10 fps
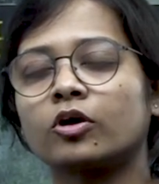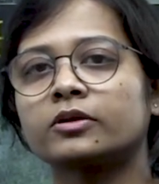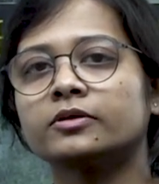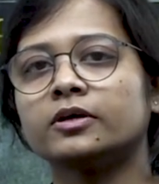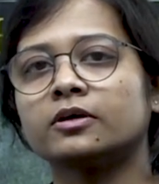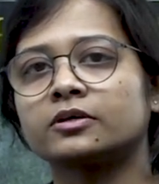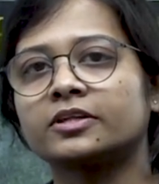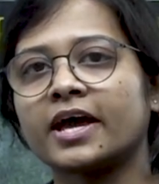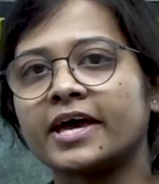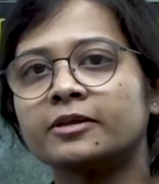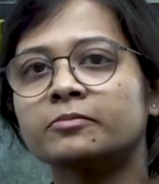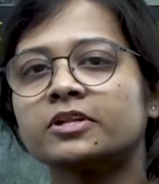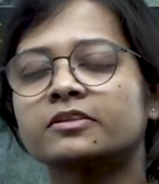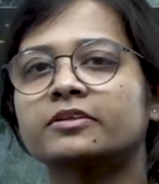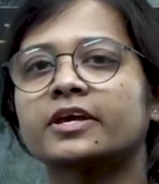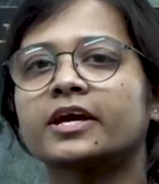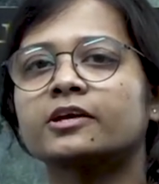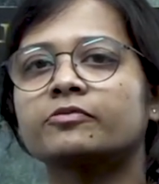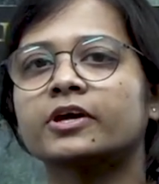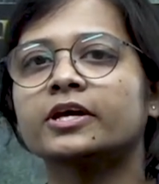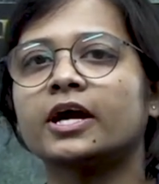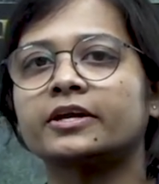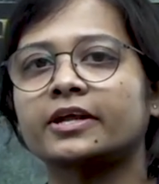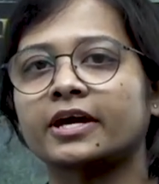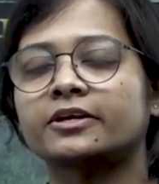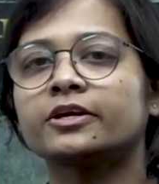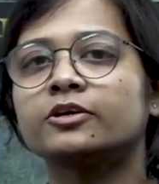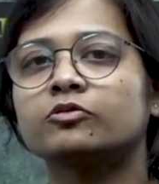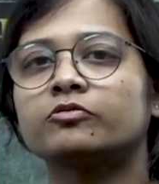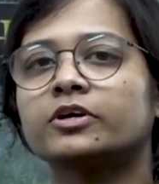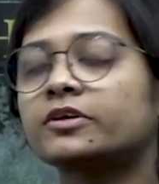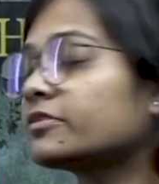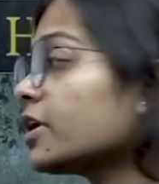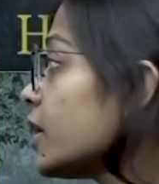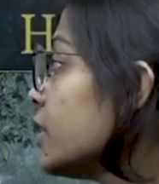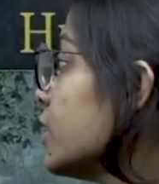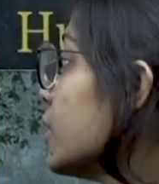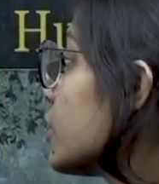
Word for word: or uh, the animals, they get very attracted towards the